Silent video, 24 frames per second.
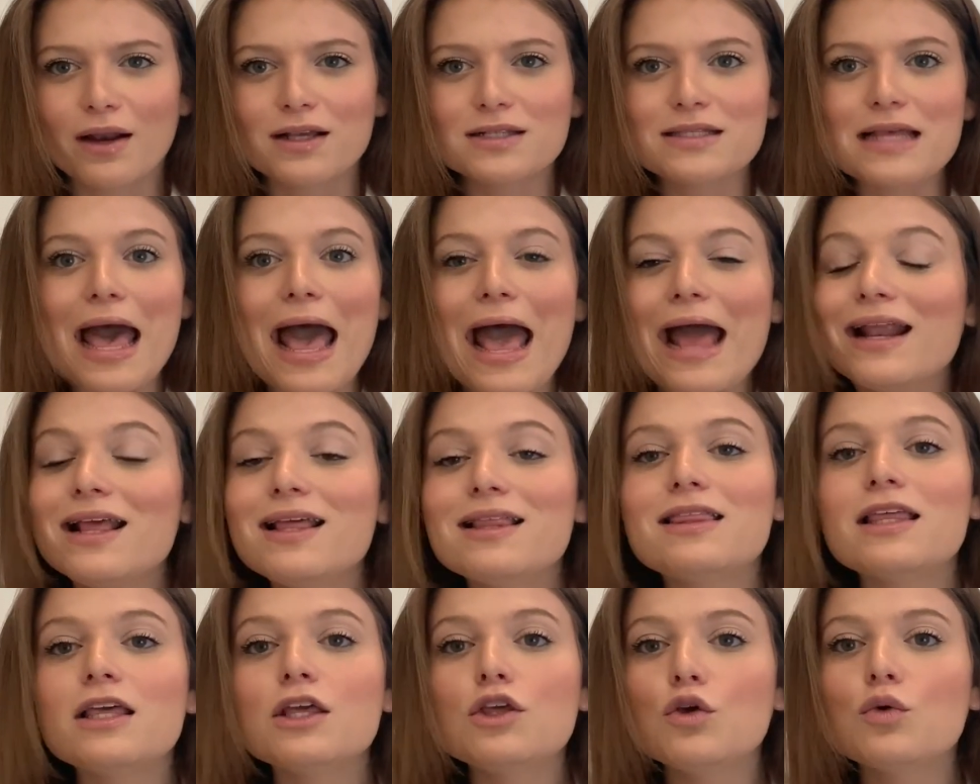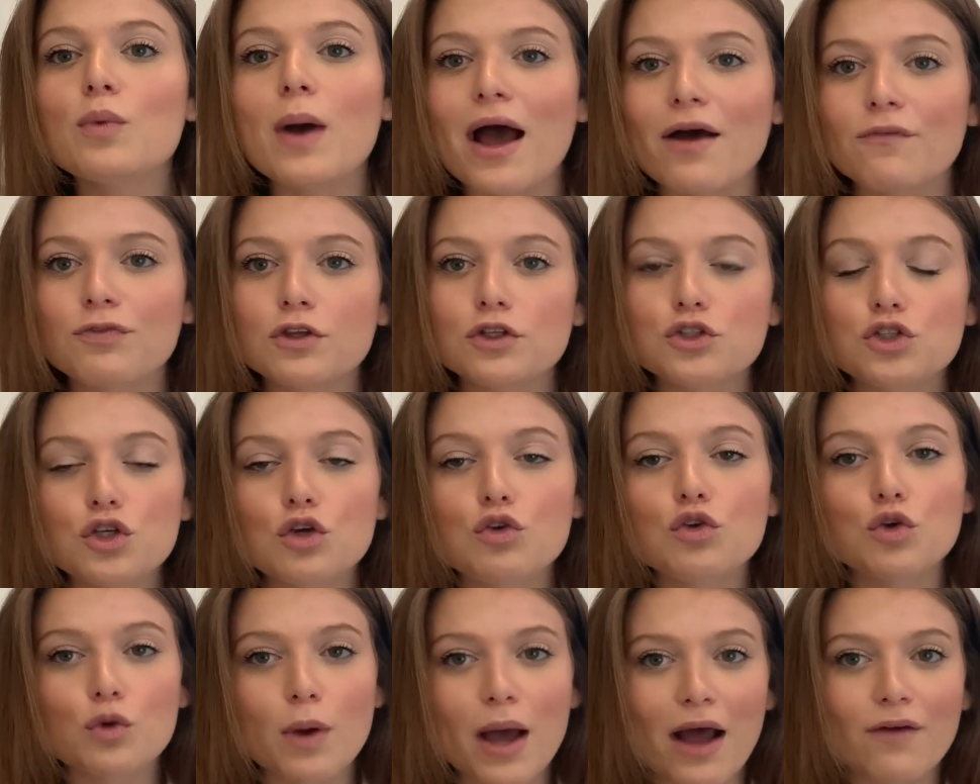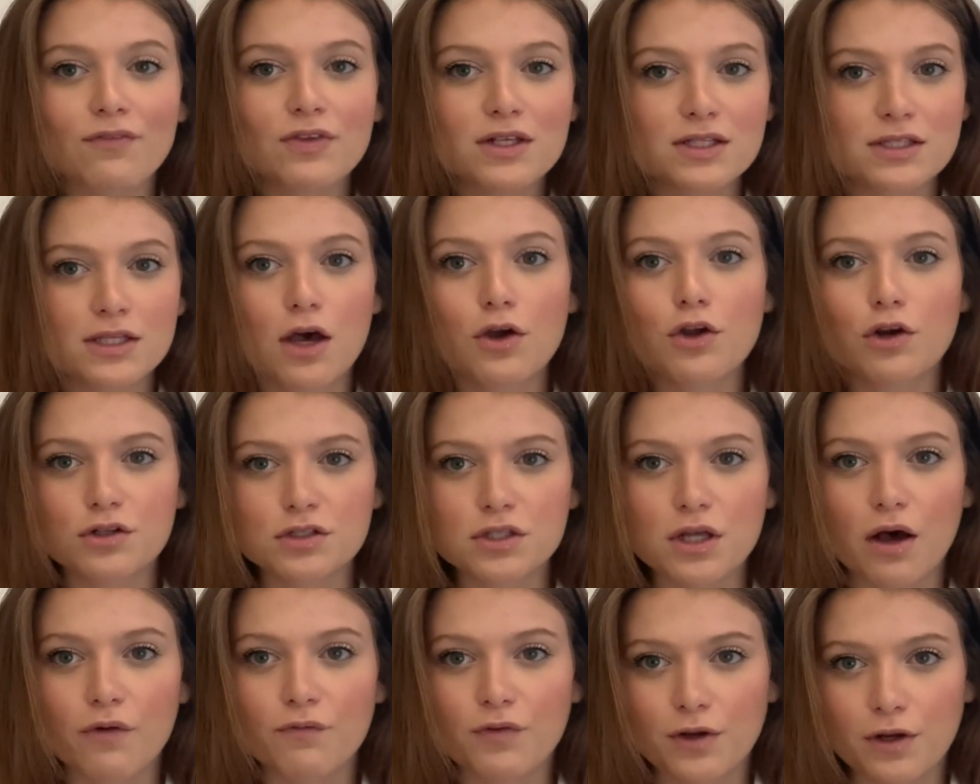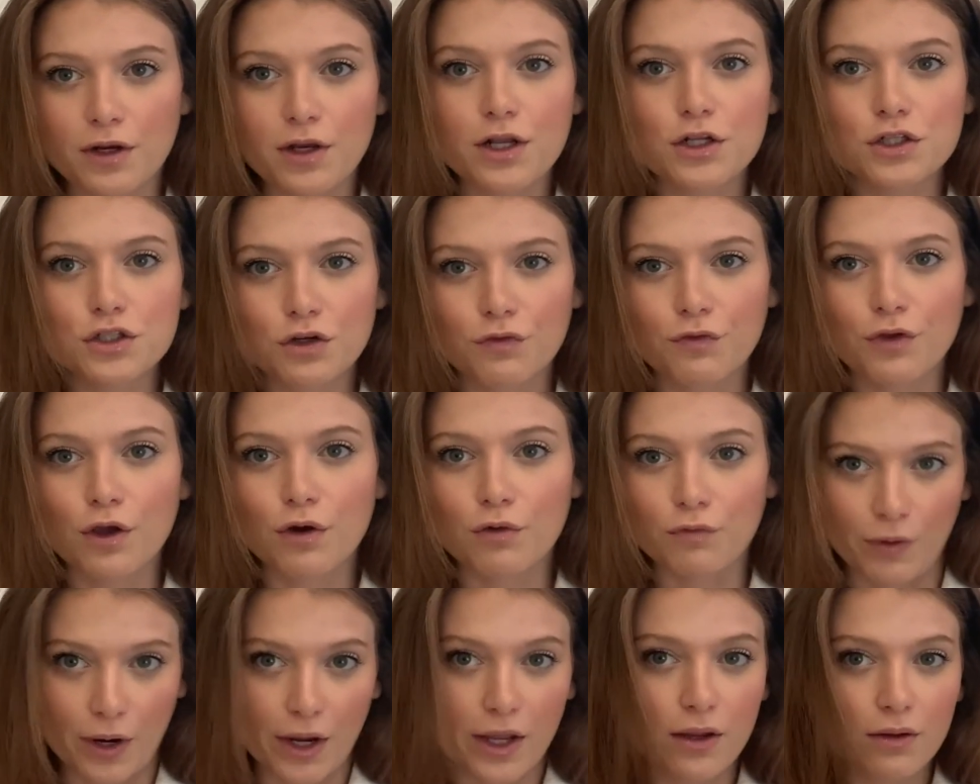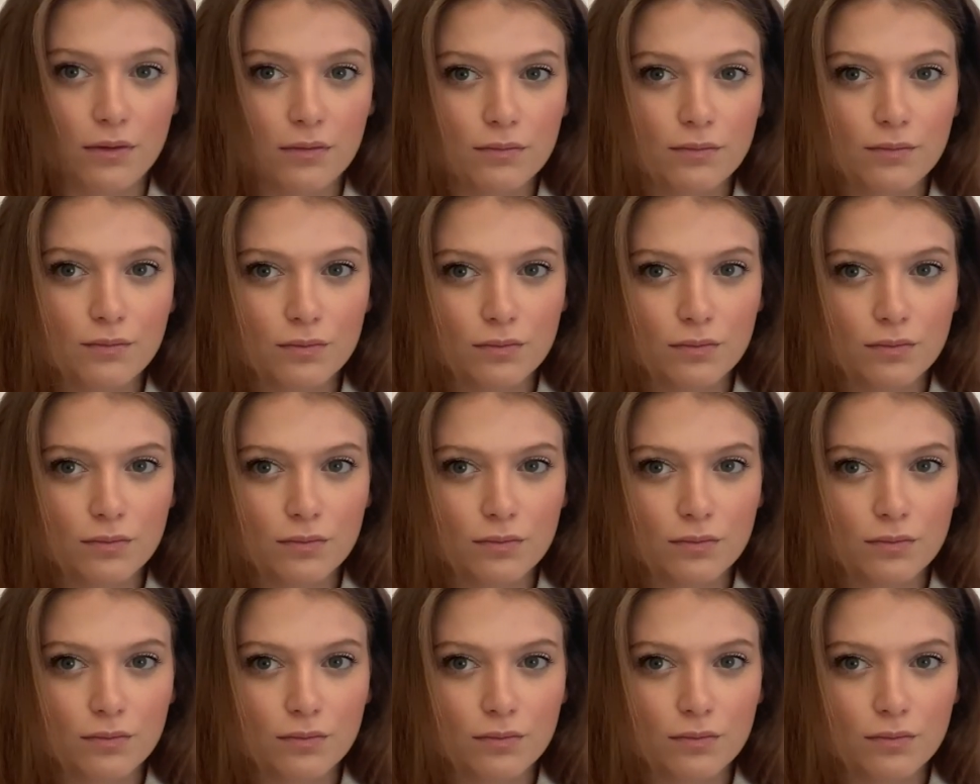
Because anything you have to do, you have to sell yourself in an interview, right?